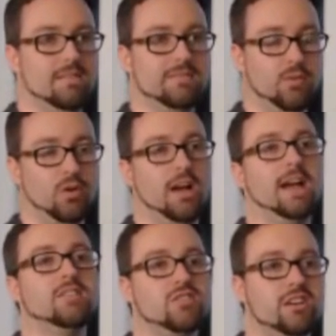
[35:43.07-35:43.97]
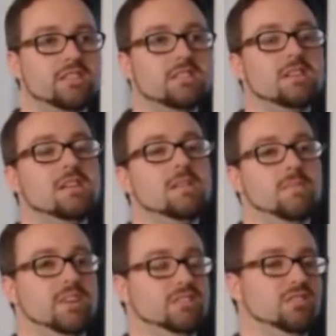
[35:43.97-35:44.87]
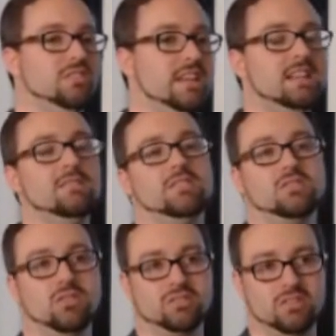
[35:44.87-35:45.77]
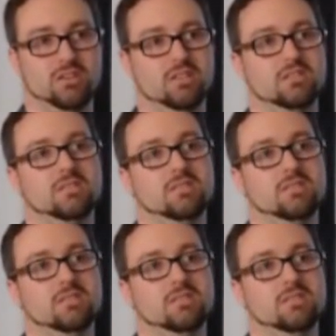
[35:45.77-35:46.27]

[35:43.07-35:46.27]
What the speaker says: for Android, but doesn't use any of the source code